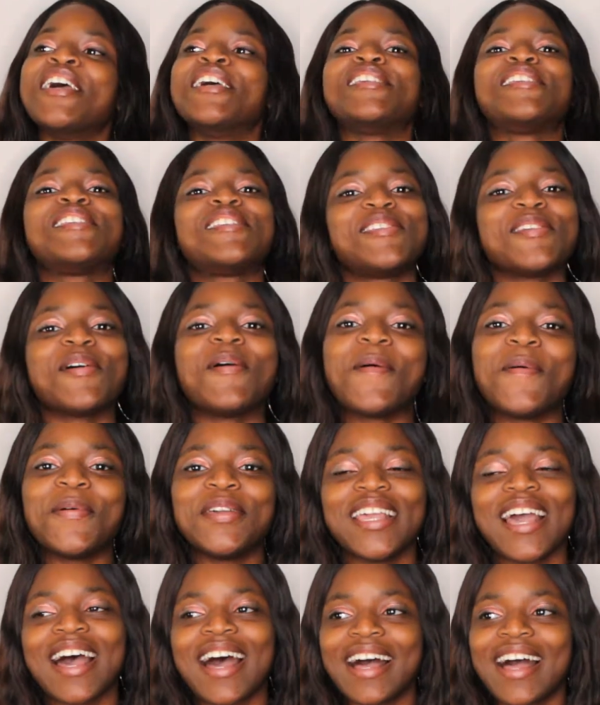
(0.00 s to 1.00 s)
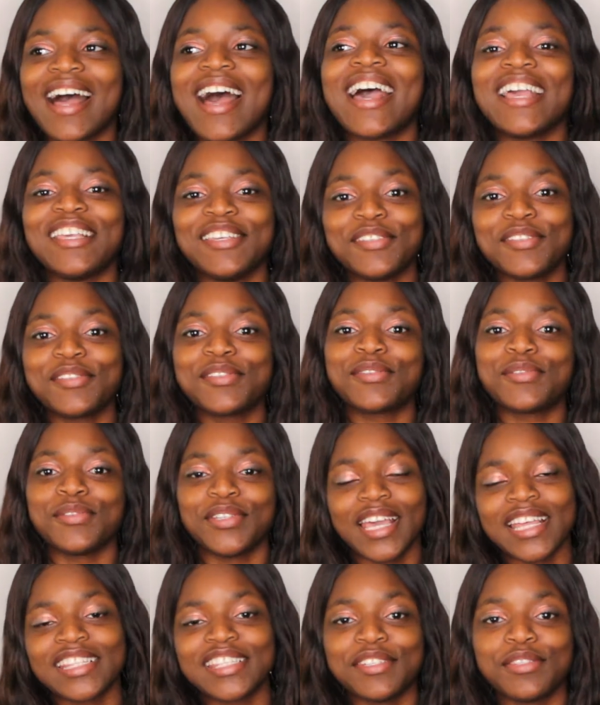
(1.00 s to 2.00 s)
so yeah i used to
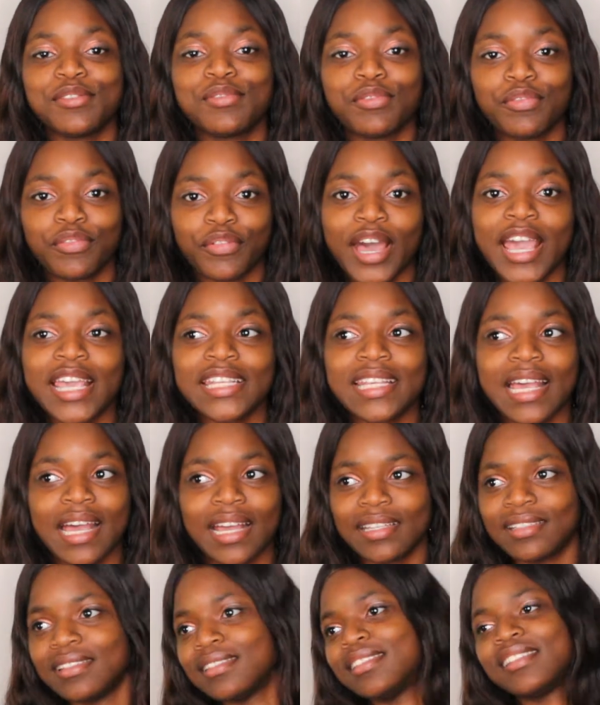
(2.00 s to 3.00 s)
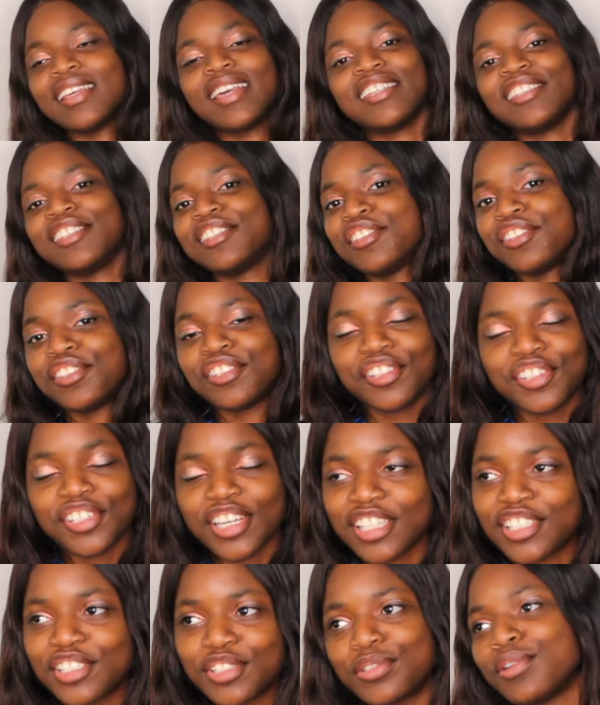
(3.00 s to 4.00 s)
get into fights and there's this
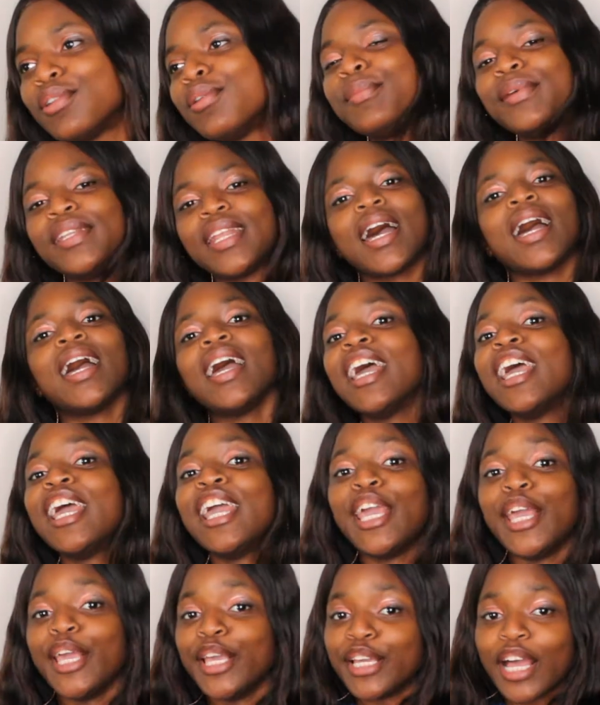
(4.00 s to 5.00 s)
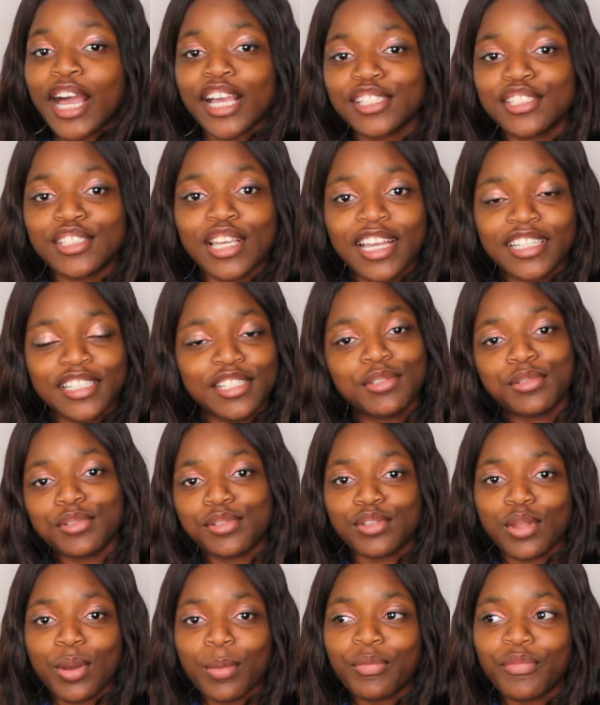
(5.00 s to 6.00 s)
teacher she told me that I, I need to
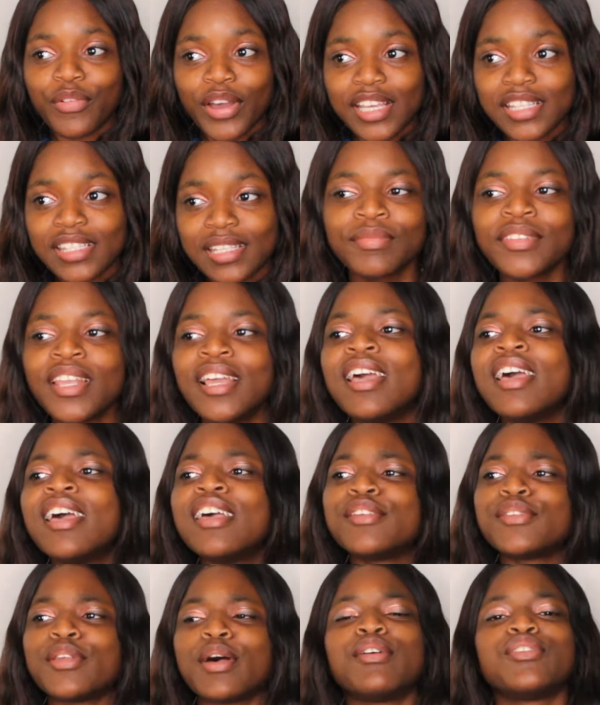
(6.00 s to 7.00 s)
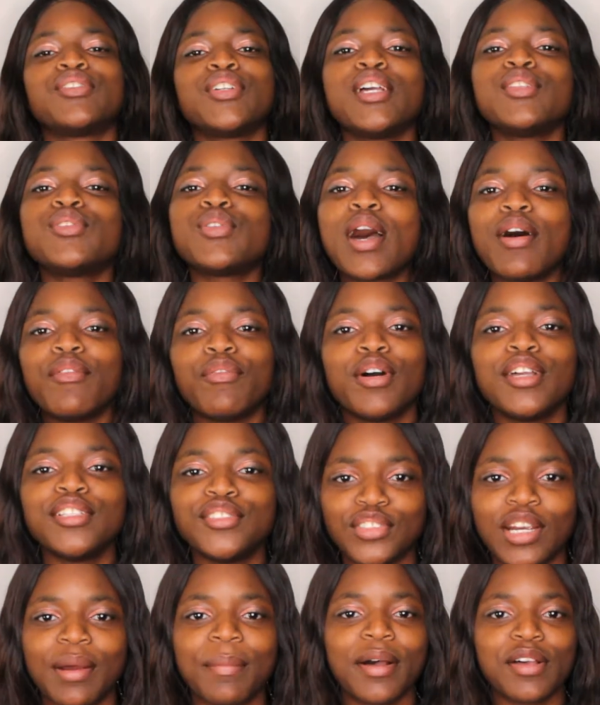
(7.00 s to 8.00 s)
stop fights so i was trying to
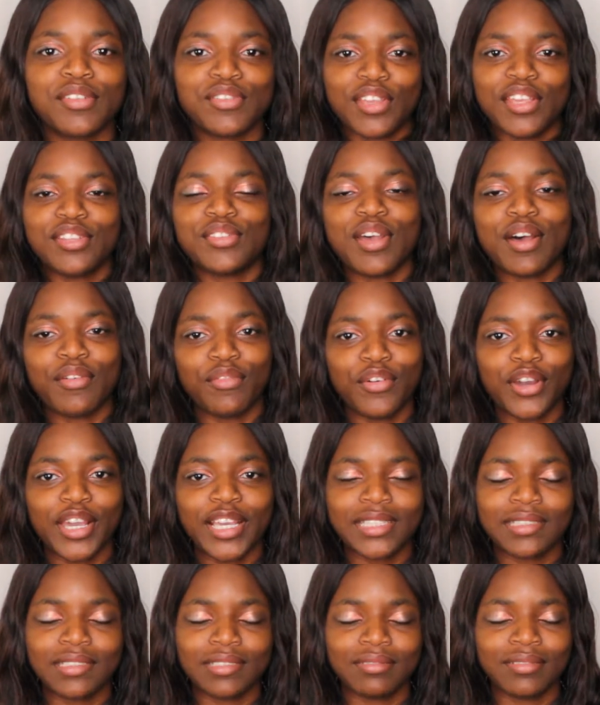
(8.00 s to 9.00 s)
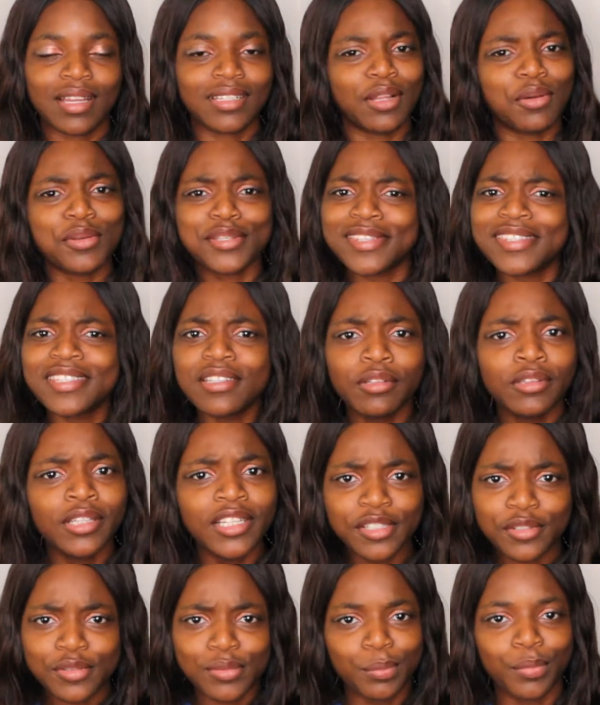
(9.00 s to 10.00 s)
avoid drama i was trying to avoid and i was still
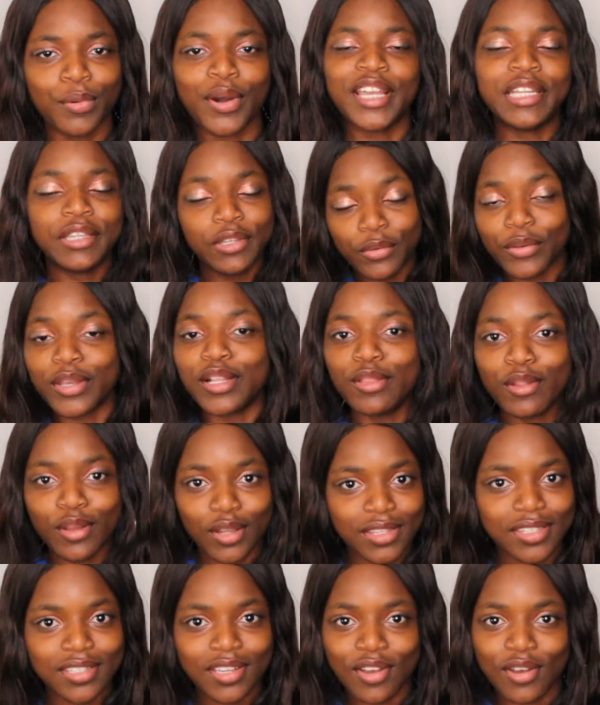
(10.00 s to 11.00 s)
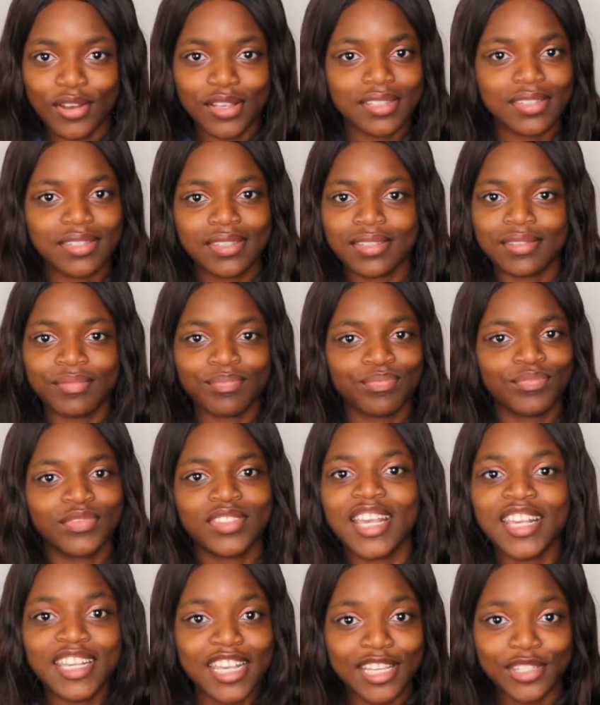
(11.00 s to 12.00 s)
little boy i knew a lot because
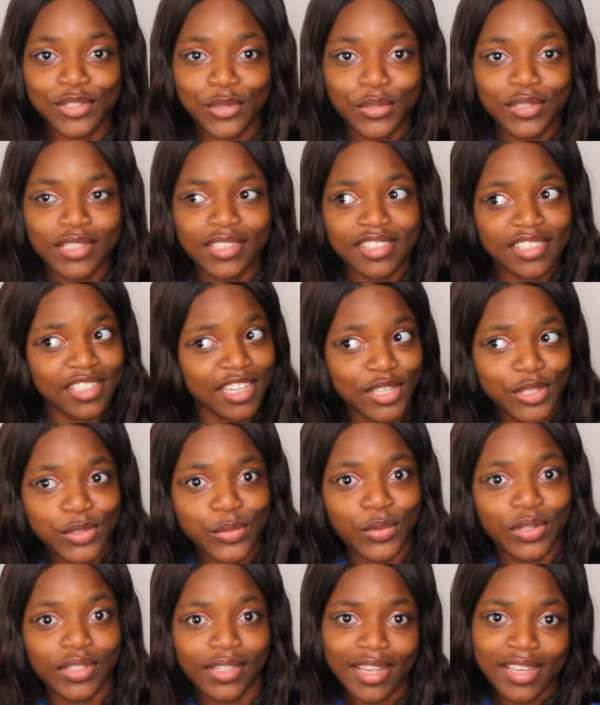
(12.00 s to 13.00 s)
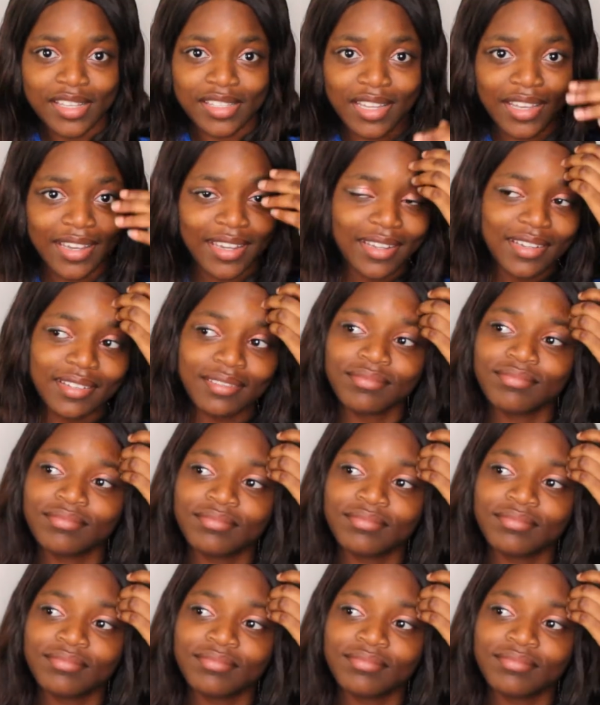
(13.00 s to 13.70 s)
10 years old in js1 that is like